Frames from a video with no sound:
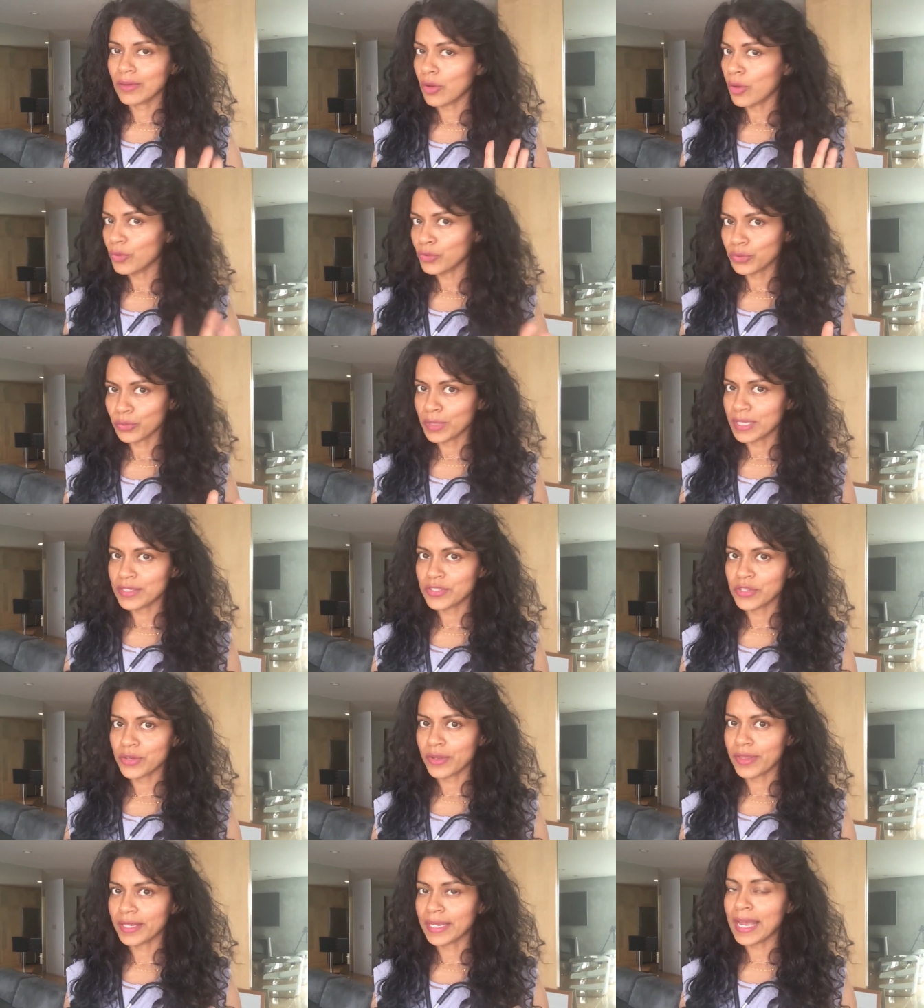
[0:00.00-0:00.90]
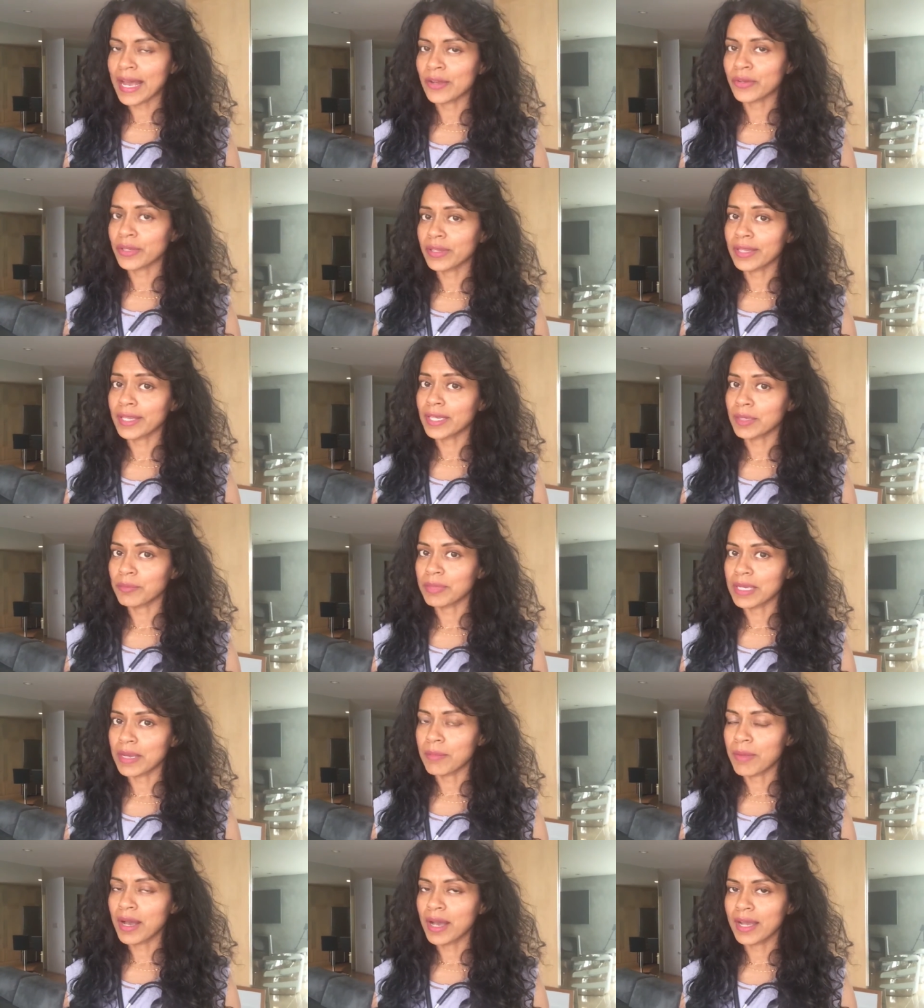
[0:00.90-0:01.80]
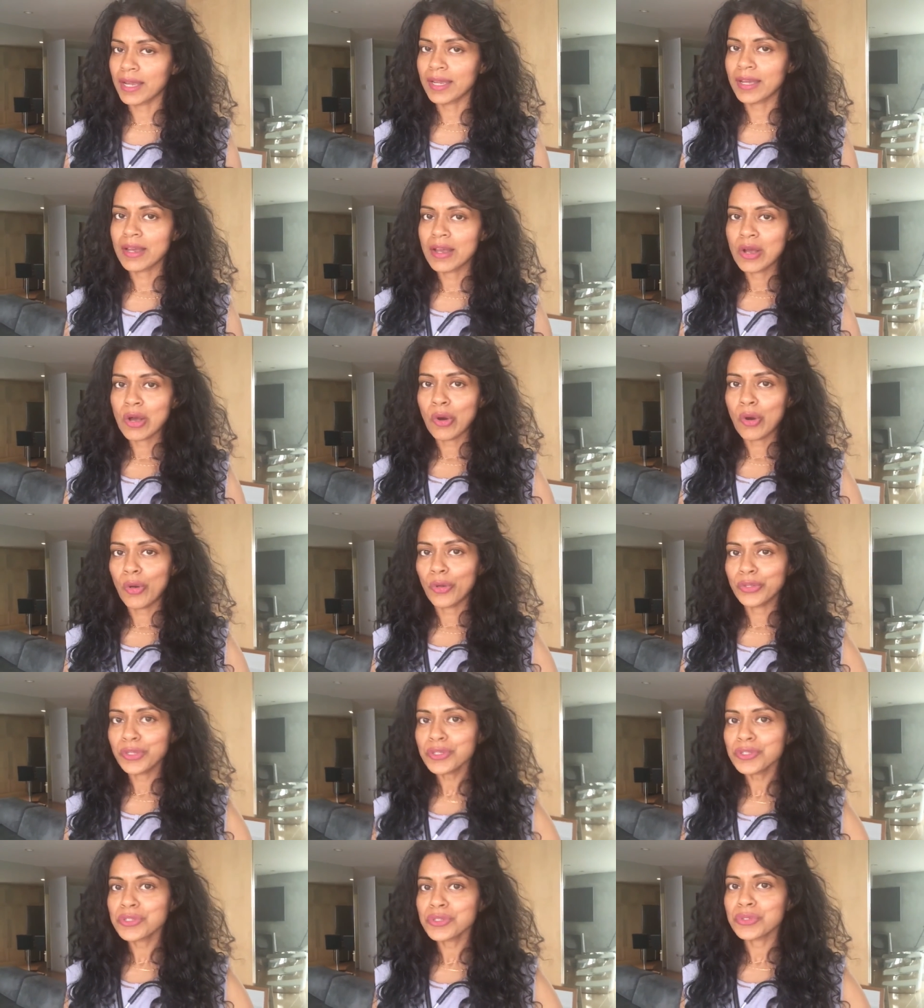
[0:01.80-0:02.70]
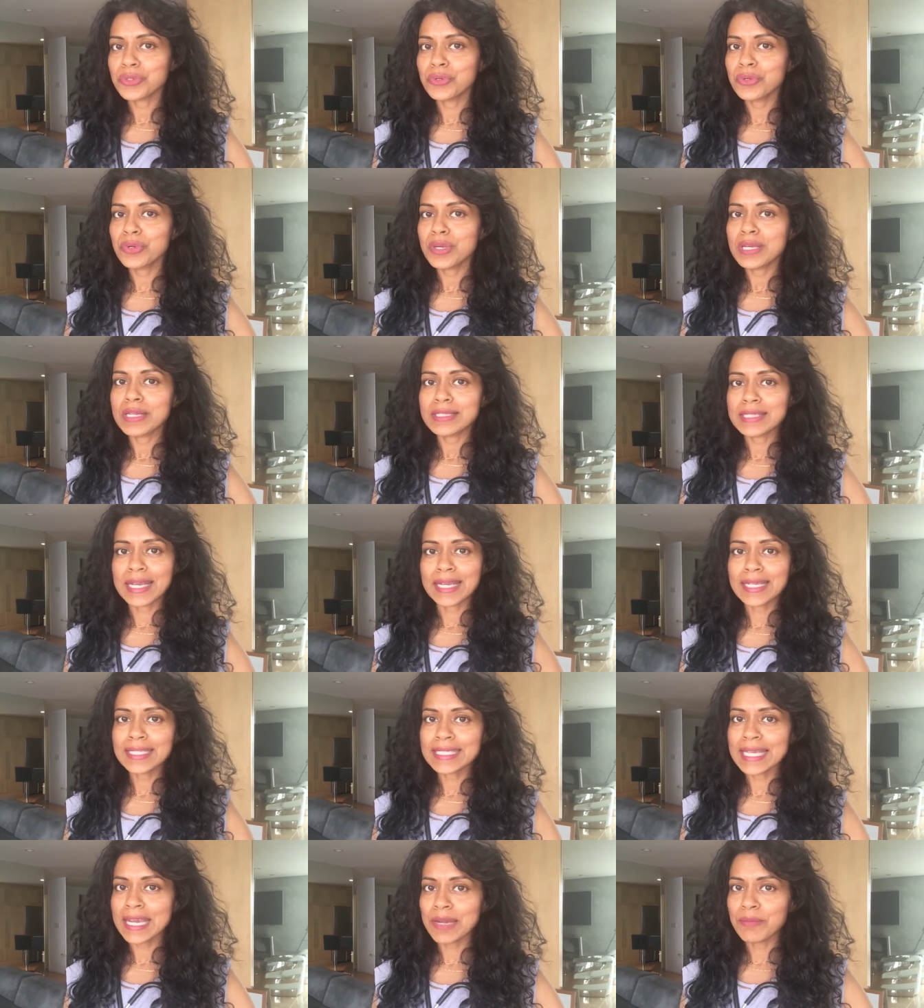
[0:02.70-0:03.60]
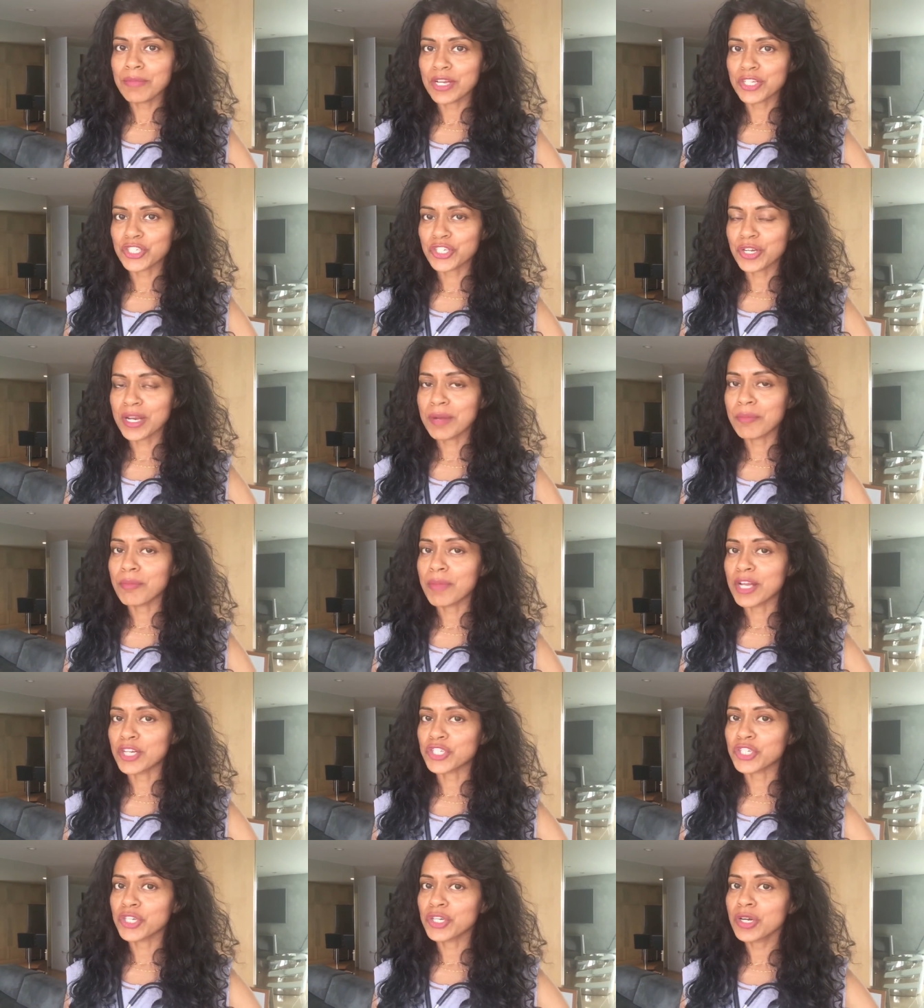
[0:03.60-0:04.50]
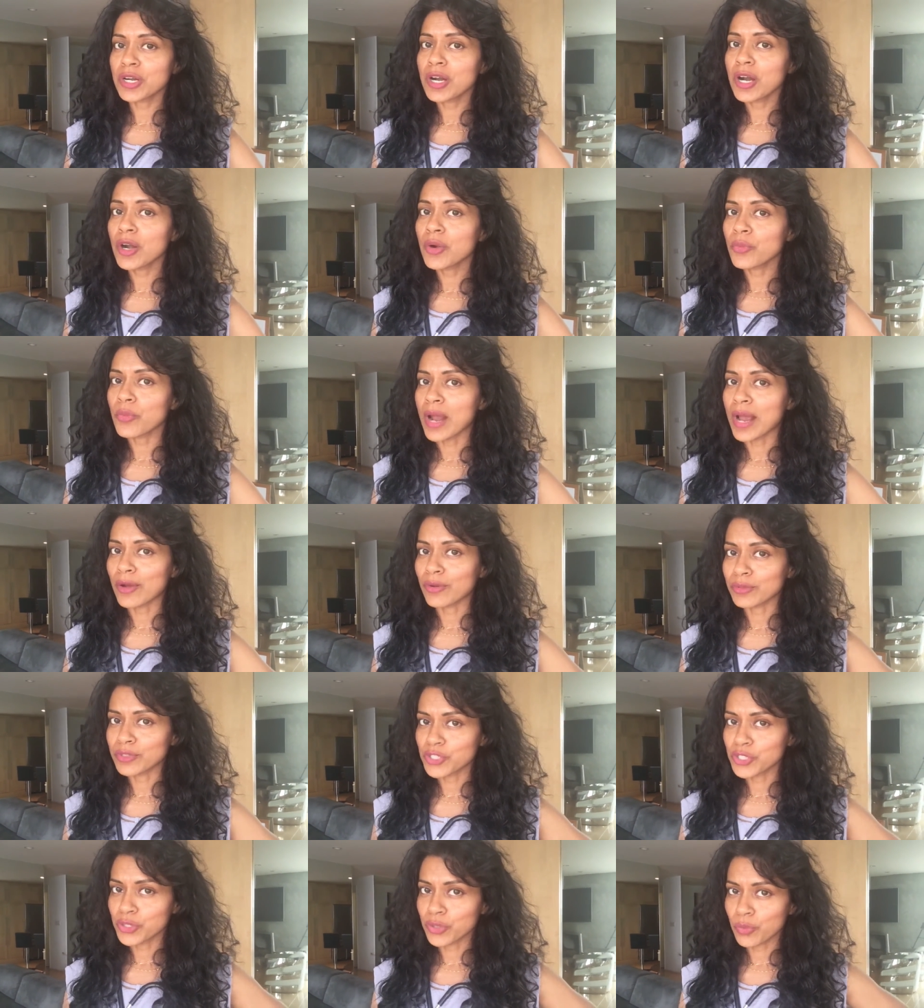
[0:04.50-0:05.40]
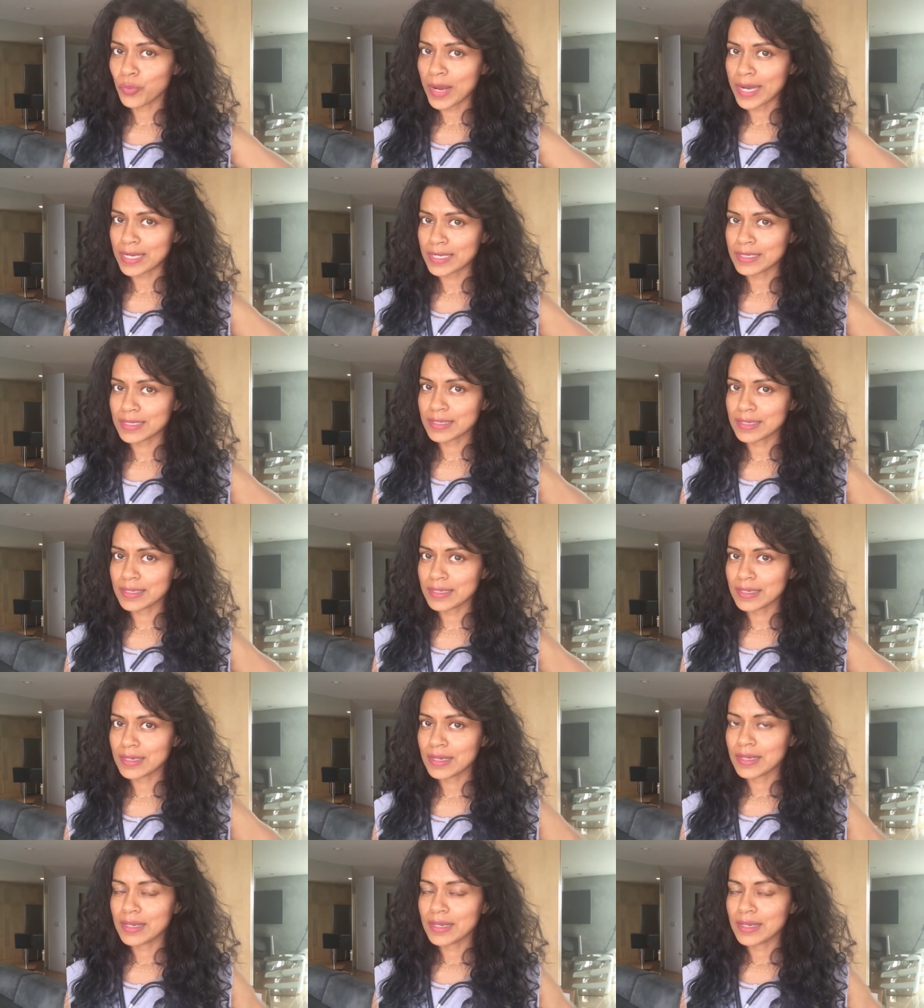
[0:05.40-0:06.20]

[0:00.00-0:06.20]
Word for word: also easier than calculating BMI, all you do, take a tape measure and measure around your waist,